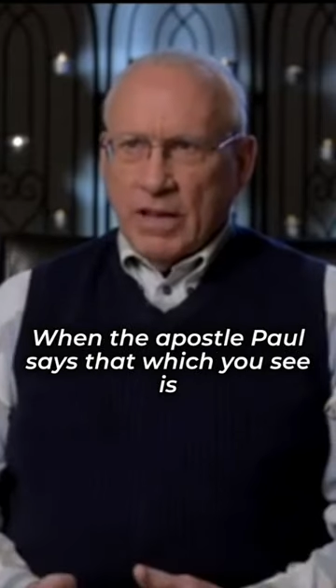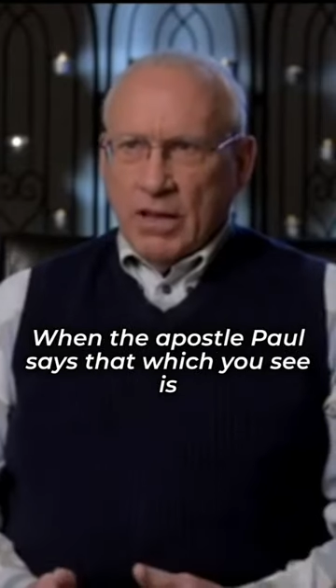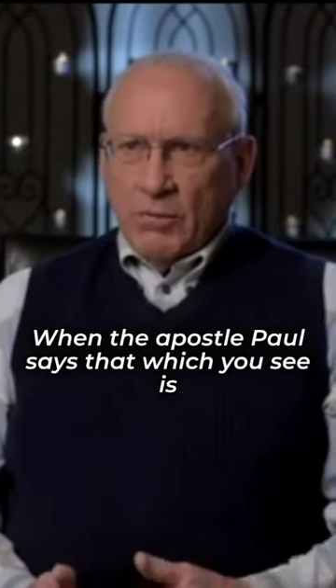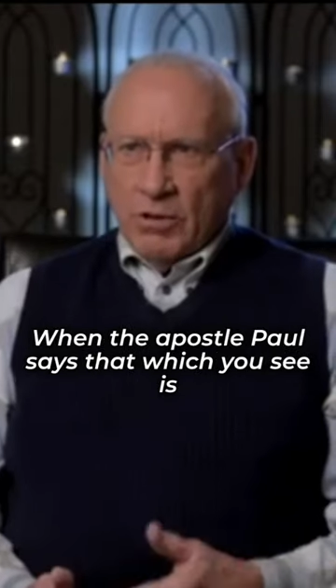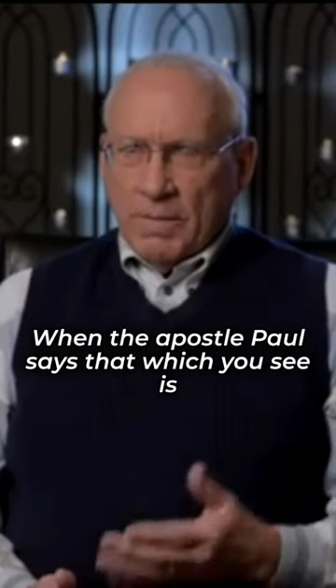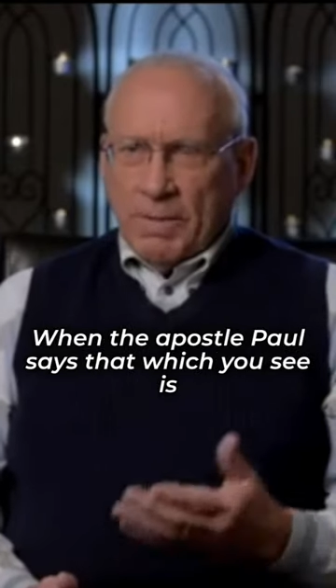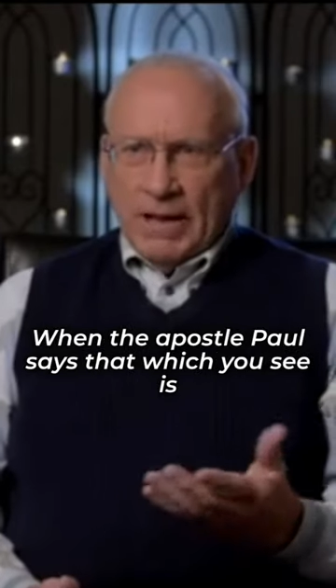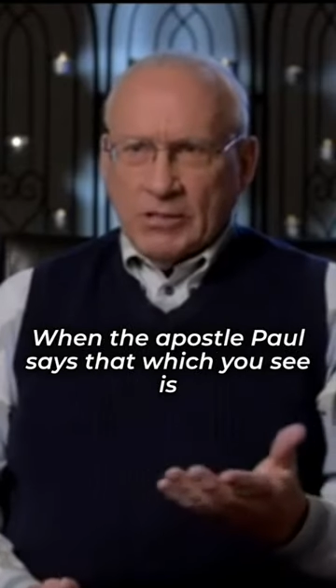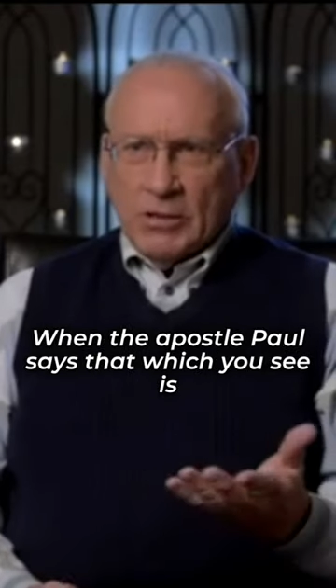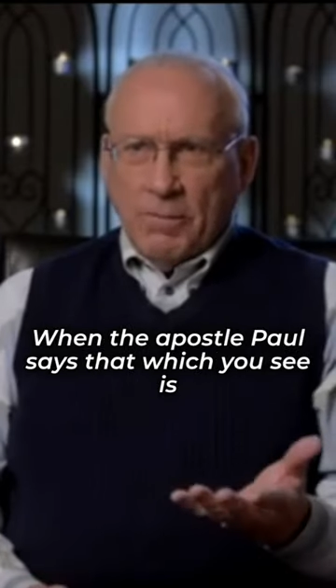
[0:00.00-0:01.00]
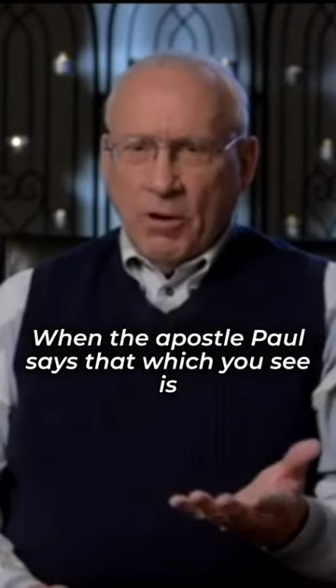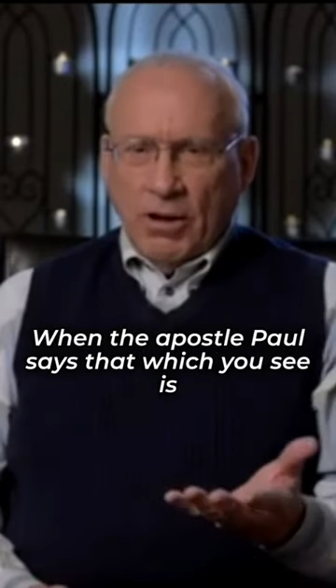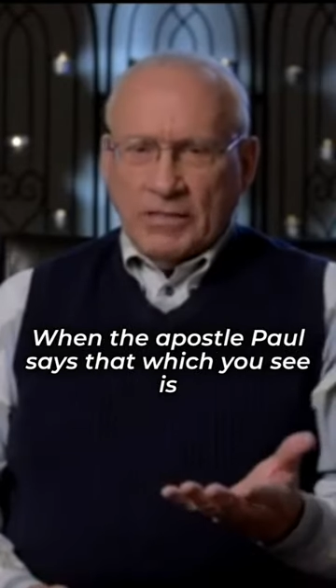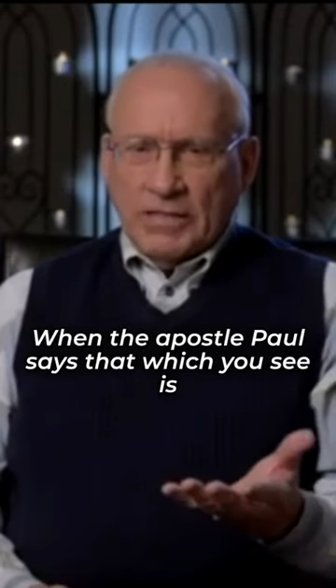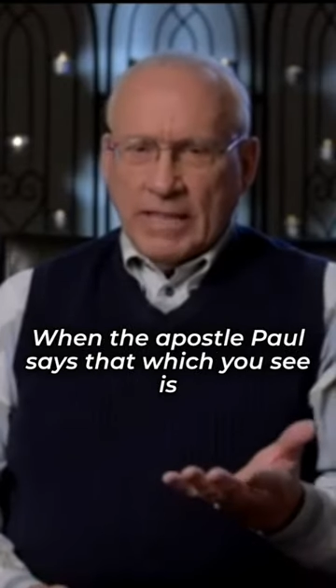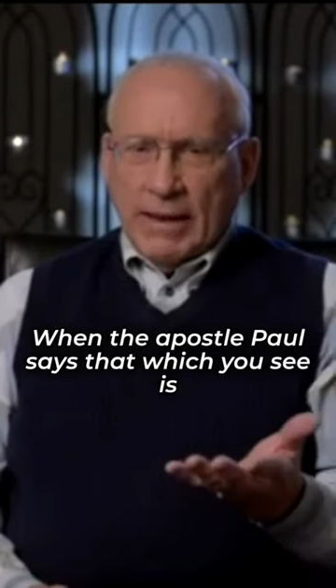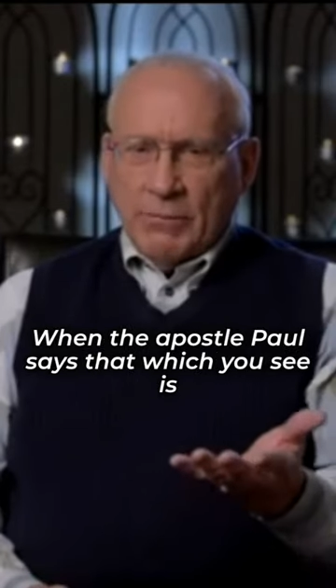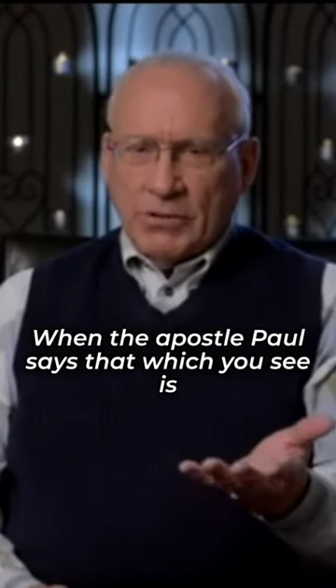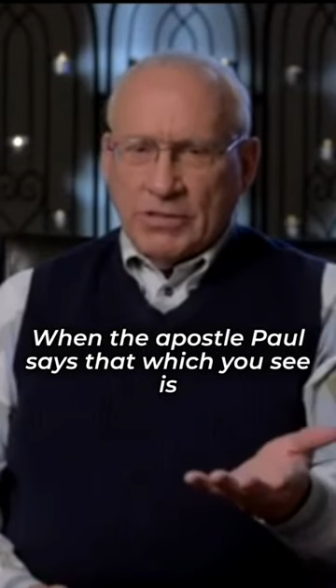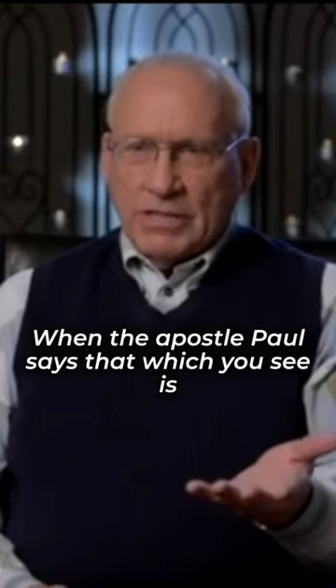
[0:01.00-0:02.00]
When the Apostle Paul says that
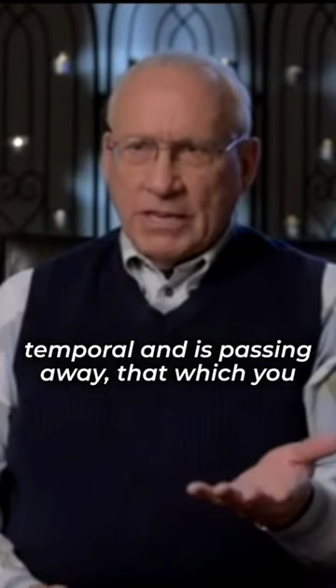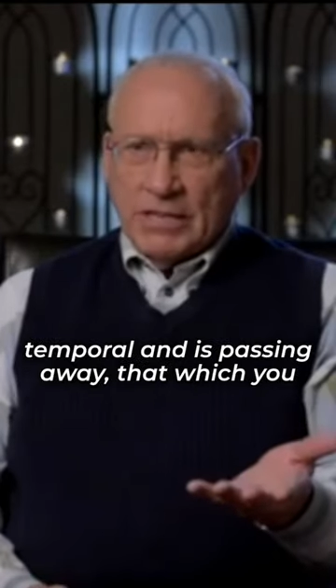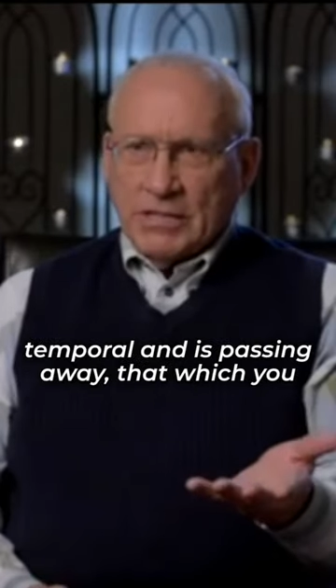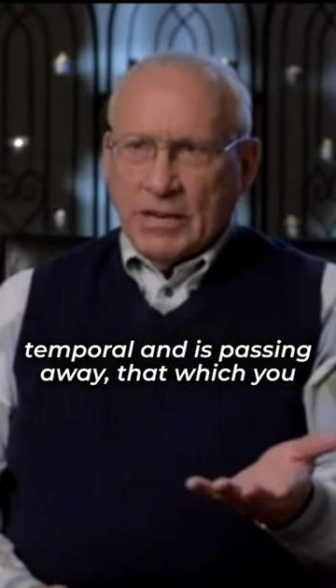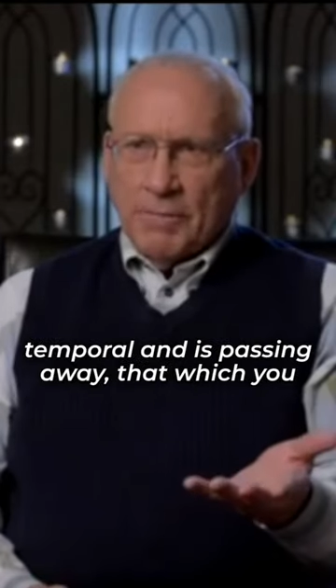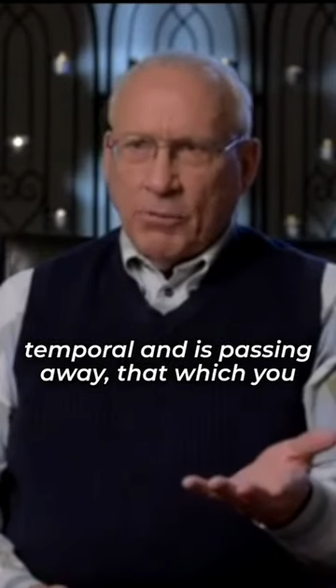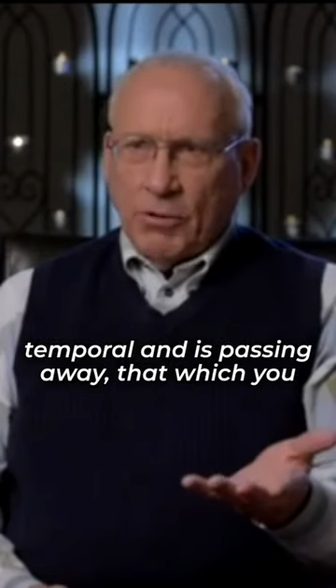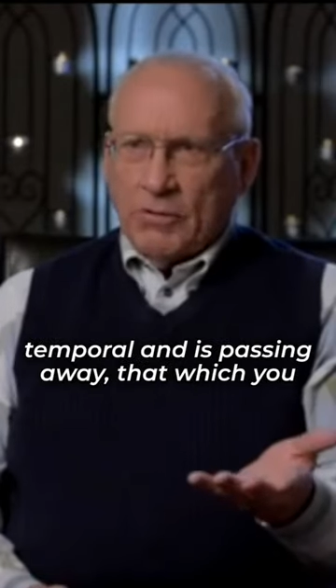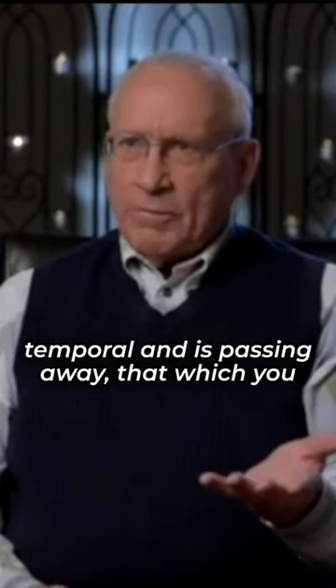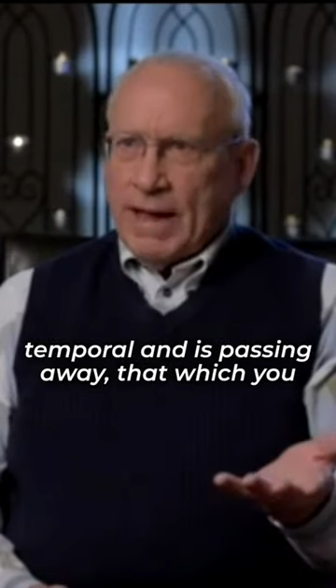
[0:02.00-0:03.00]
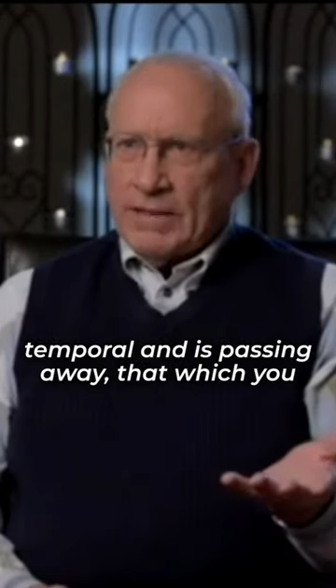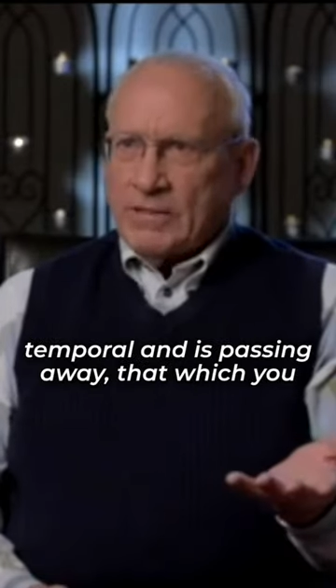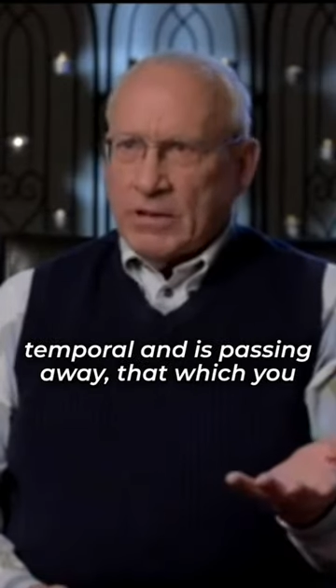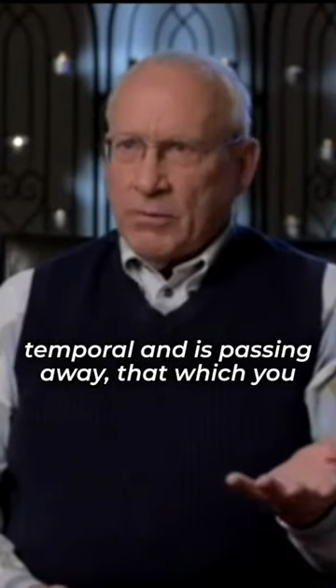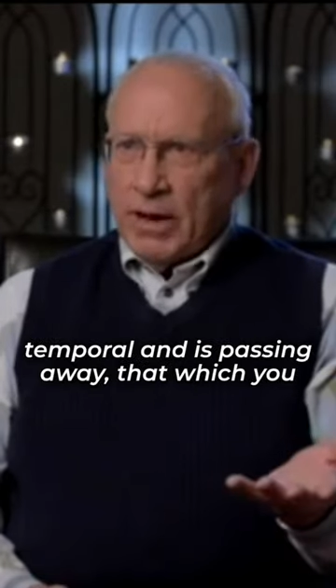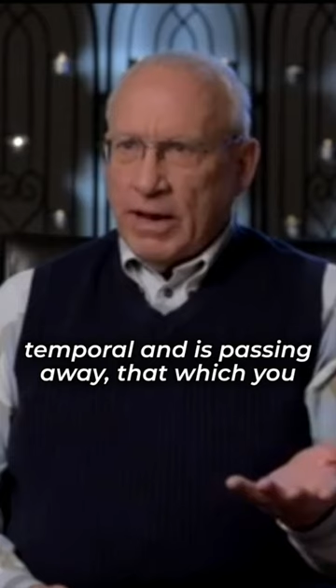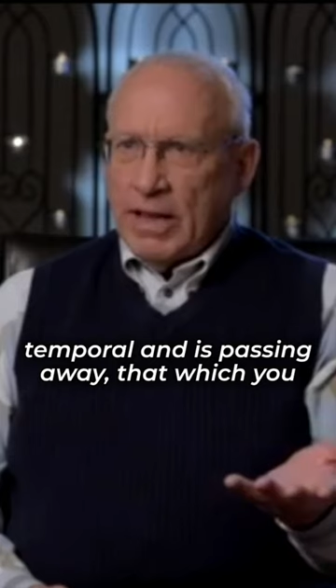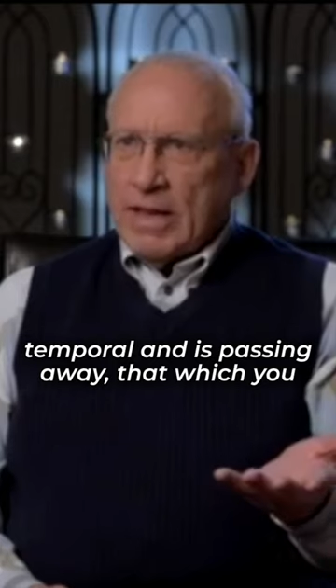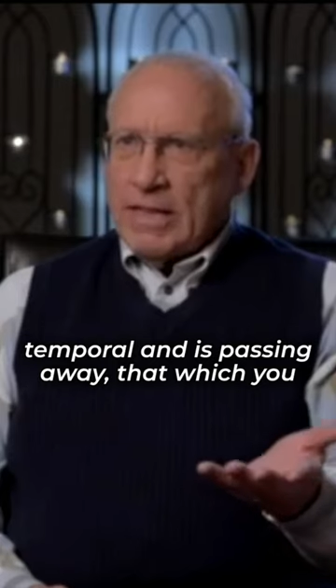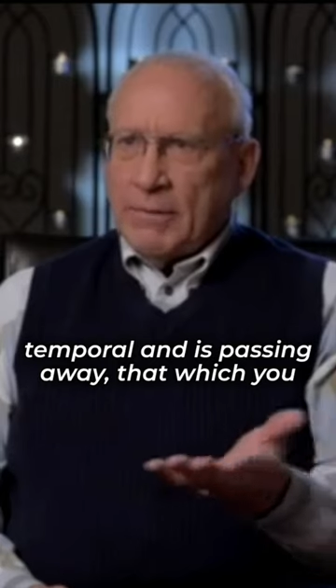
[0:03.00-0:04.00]
which you see is temporal and is passing away,
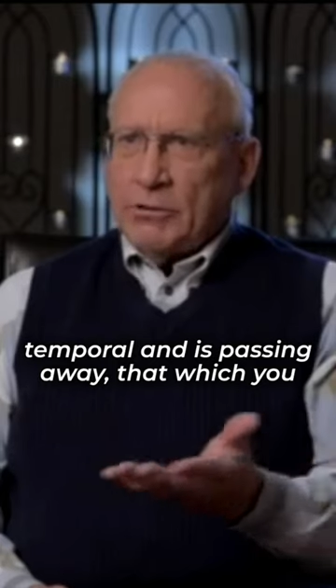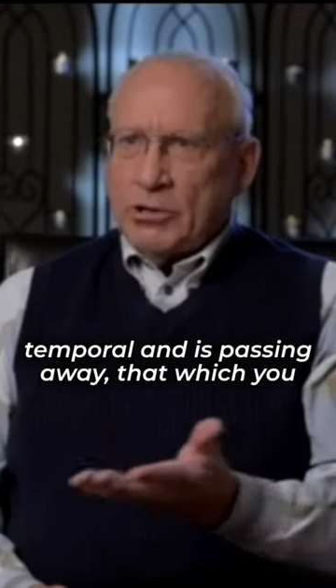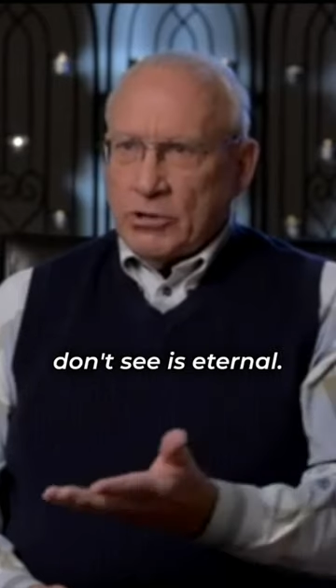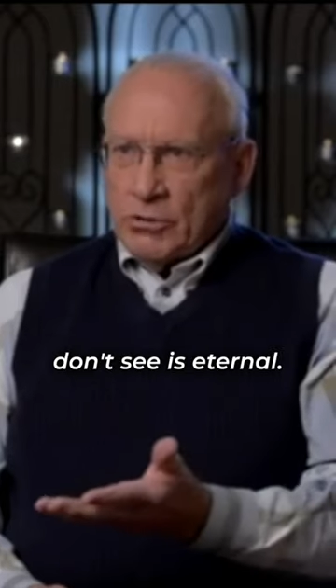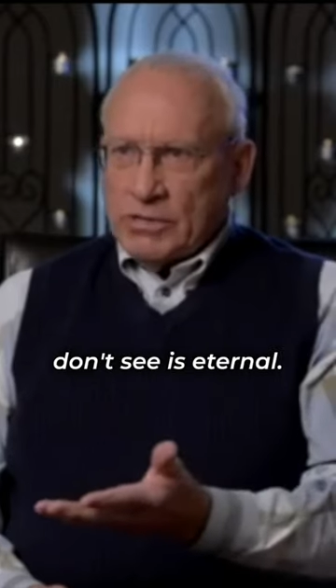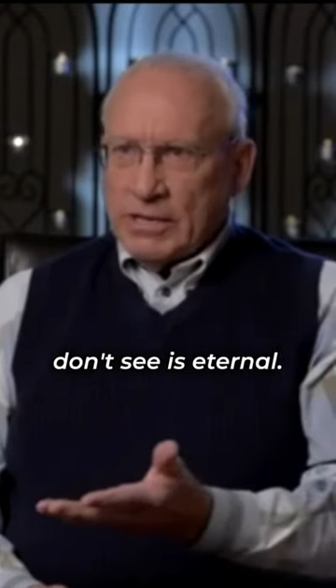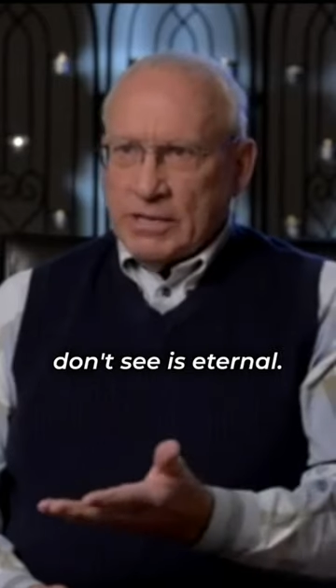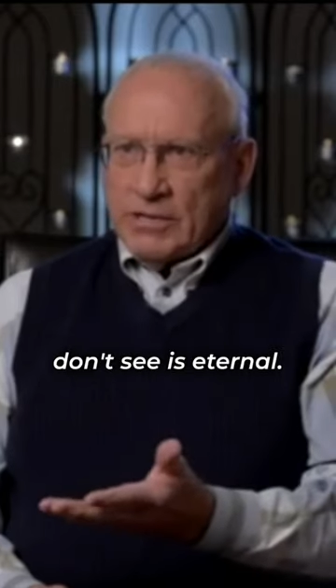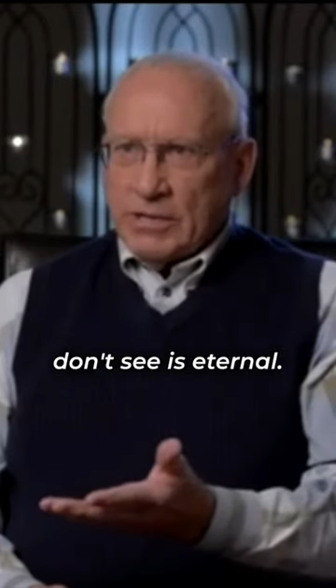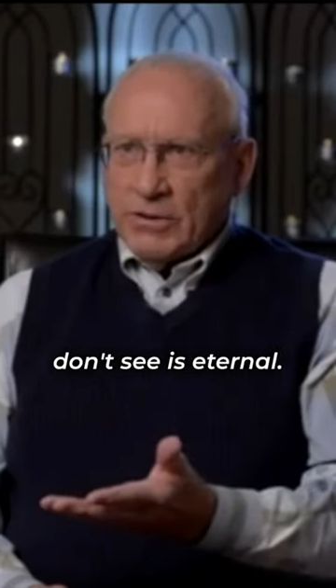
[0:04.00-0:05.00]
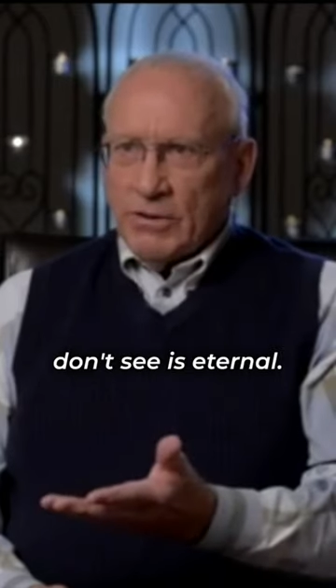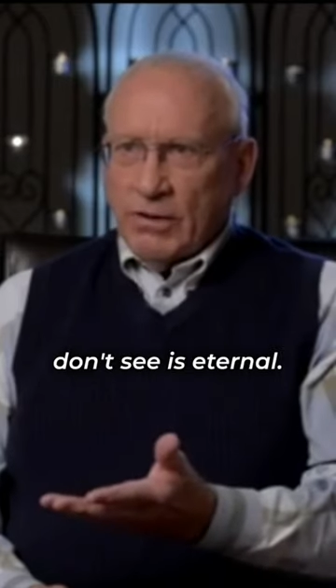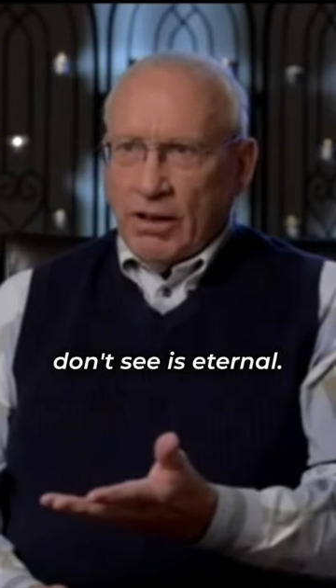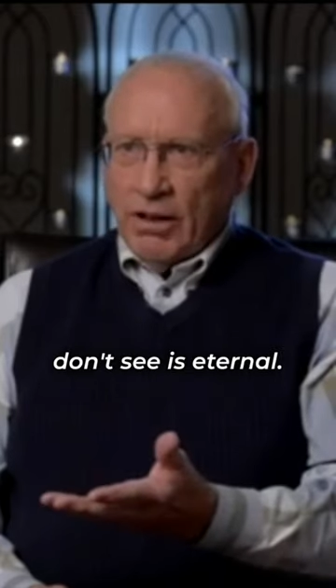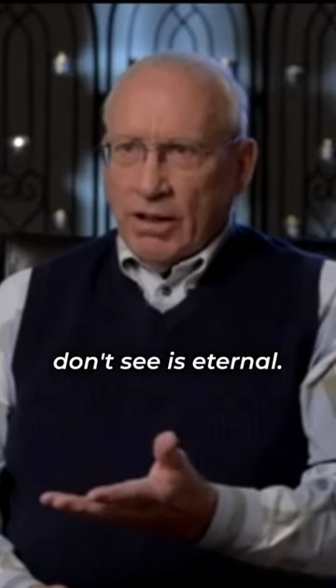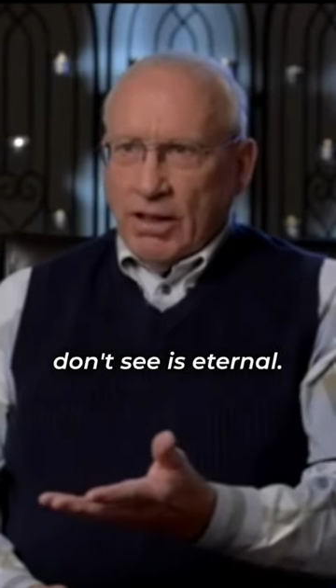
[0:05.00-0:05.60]
that which you don't see is eternal.